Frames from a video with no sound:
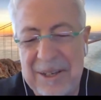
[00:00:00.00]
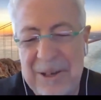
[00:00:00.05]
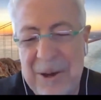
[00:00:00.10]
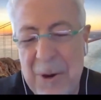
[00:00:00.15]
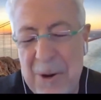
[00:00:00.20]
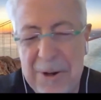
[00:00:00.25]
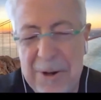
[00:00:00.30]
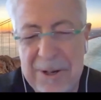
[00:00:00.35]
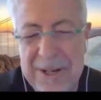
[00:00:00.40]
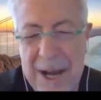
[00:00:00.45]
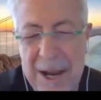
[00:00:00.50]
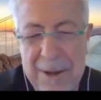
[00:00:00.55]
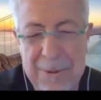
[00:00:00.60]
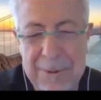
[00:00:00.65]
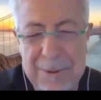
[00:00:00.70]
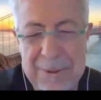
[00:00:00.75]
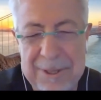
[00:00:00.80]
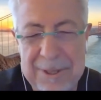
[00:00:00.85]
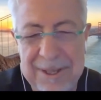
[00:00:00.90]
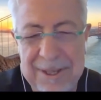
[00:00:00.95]
go
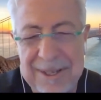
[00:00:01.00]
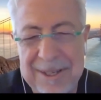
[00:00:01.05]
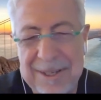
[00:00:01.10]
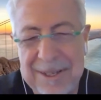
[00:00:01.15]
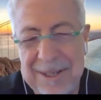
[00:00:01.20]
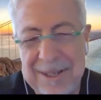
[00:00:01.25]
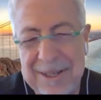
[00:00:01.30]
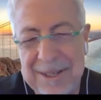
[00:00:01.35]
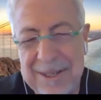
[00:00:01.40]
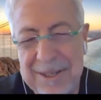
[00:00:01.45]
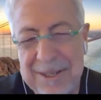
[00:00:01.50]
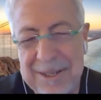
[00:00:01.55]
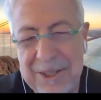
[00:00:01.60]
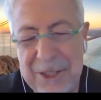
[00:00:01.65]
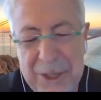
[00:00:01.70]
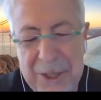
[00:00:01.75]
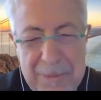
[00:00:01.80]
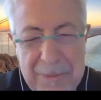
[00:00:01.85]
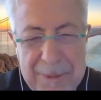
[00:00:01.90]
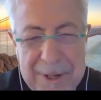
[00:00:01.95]
around
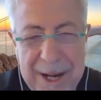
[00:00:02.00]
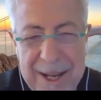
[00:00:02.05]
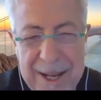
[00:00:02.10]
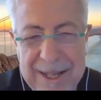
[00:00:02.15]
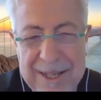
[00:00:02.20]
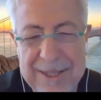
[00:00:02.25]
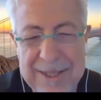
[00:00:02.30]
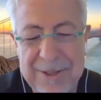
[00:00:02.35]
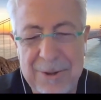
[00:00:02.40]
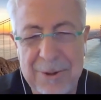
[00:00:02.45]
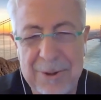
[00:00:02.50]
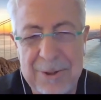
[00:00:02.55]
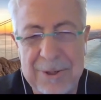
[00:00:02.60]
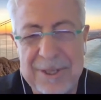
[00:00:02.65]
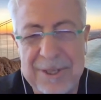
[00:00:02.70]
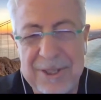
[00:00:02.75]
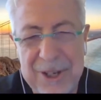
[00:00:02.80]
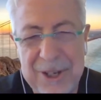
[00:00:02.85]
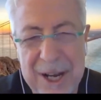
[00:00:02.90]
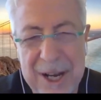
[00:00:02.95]
shipwrecks
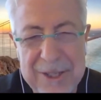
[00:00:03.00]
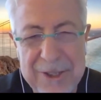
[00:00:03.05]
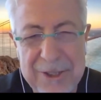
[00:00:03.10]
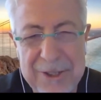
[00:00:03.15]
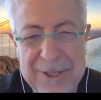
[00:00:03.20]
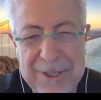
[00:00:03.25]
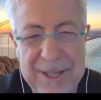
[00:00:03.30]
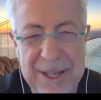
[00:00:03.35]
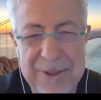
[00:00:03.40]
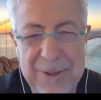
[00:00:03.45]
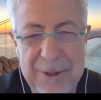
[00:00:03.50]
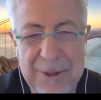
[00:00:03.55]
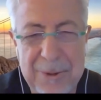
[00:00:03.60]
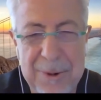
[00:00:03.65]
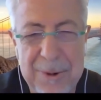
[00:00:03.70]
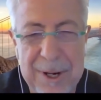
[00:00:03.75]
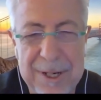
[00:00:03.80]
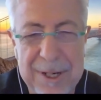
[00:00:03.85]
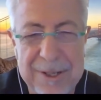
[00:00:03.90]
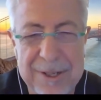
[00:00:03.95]
or structures
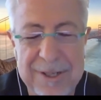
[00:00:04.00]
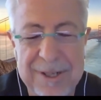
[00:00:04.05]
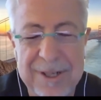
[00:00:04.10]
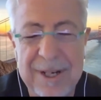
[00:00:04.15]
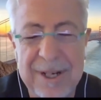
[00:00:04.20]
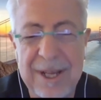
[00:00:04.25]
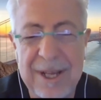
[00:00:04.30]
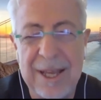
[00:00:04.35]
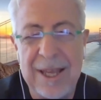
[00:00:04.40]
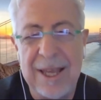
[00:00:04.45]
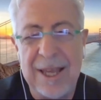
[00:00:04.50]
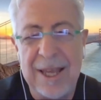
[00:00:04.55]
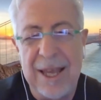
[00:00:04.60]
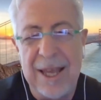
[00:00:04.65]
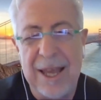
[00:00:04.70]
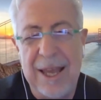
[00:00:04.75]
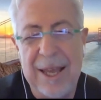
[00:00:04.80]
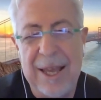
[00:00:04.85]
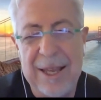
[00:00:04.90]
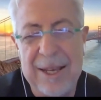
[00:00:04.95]
underwater
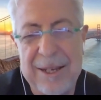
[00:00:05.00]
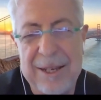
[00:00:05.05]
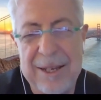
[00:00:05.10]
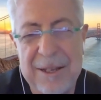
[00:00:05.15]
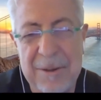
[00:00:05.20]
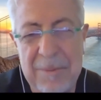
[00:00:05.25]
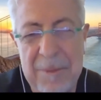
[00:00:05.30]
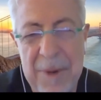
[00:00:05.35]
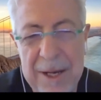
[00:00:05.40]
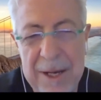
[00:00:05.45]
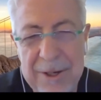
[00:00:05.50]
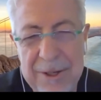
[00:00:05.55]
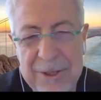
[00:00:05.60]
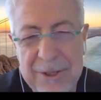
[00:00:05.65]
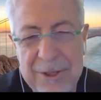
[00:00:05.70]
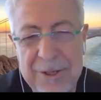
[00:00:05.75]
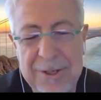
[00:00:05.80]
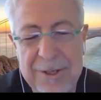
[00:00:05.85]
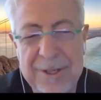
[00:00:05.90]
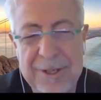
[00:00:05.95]
and
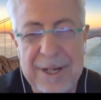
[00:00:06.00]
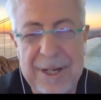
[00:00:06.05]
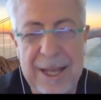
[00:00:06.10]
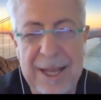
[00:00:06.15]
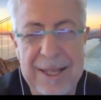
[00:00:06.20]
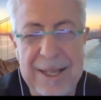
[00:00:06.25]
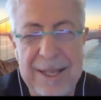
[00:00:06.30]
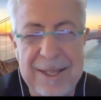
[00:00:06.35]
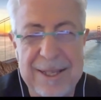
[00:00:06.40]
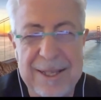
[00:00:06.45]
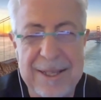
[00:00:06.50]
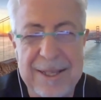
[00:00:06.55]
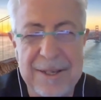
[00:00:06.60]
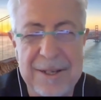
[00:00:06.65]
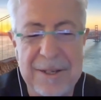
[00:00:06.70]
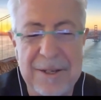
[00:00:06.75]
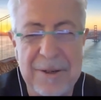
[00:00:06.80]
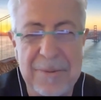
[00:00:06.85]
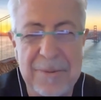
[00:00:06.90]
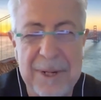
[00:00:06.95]
monitor and
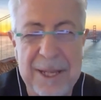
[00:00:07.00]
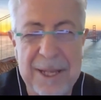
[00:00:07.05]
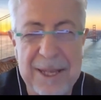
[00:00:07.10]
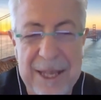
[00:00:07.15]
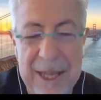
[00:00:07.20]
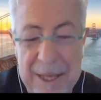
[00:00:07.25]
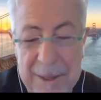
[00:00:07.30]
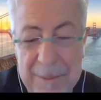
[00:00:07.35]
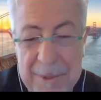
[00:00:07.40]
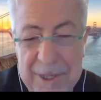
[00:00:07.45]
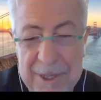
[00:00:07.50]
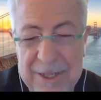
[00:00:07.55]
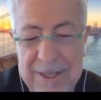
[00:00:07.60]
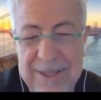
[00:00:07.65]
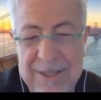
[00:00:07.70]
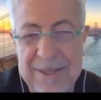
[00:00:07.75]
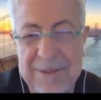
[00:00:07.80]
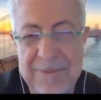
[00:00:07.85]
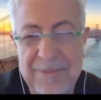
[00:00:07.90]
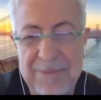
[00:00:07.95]
bring
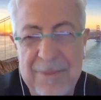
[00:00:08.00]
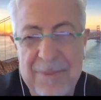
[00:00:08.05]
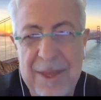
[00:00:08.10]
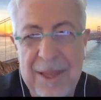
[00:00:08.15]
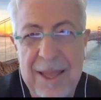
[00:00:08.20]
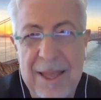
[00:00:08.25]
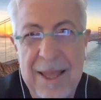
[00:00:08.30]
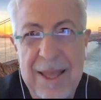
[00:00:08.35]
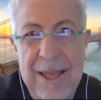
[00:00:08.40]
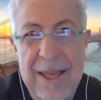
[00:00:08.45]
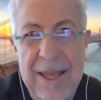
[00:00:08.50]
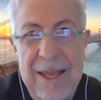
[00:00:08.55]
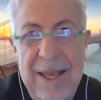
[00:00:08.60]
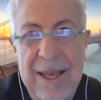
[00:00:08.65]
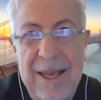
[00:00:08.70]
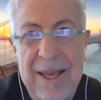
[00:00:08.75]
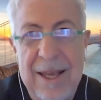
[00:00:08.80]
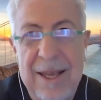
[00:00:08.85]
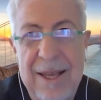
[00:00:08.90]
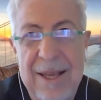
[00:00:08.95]
images.
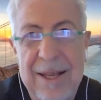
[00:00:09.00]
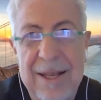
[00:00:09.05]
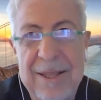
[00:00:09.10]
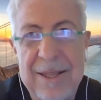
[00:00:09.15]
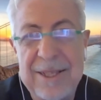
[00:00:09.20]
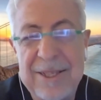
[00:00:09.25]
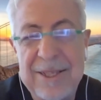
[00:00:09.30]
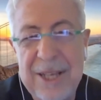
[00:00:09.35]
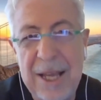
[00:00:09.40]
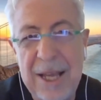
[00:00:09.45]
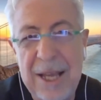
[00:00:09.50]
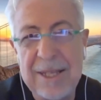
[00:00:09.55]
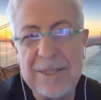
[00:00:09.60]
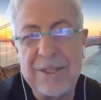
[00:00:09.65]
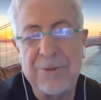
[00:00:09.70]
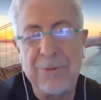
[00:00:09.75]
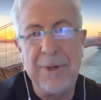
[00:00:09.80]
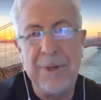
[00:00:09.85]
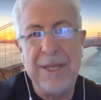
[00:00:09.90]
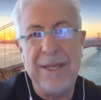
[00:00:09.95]
The
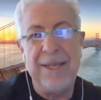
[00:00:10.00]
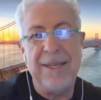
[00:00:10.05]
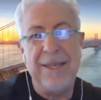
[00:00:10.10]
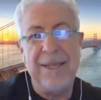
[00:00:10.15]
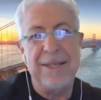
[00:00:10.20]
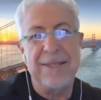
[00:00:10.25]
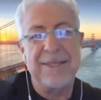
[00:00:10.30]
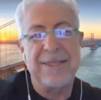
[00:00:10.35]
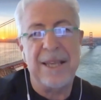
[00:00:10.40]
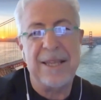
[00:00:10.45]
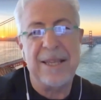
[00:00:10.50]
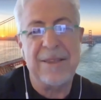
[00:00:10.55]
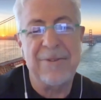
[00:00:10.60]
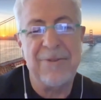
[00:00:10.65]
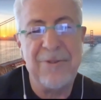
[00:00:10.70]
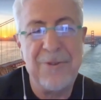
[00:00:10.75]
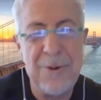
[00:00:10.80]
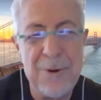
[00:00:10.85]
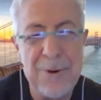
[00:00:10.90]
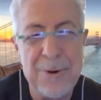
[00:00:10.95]
challenge we
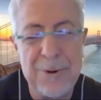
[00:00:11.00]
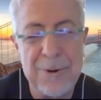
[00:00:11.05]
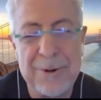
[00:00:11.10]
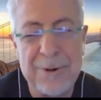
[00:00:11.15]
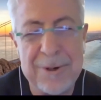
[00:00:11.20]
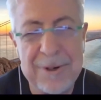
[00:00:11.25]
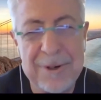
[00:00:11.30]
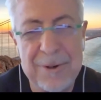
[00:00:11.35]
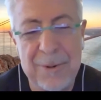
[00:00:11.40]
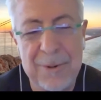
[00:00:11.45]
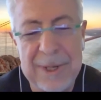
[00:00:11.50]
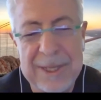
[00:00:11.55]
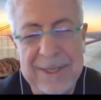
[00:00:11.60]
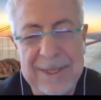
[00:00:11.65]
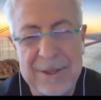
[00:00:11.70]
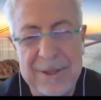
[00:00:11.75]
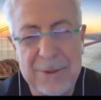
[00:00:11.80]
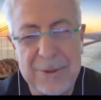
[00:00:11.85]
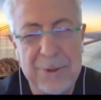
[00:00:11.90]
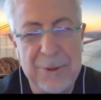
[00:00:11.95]
set for
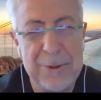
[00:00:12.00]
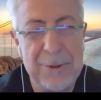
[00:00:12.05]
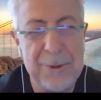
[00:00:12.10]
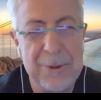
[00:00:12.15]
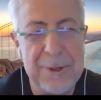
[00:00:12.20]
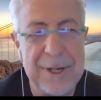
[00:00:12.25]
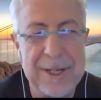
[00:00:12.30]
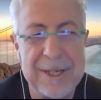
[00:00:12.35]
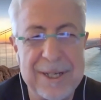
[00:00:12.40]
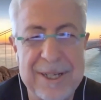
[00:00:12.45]
was to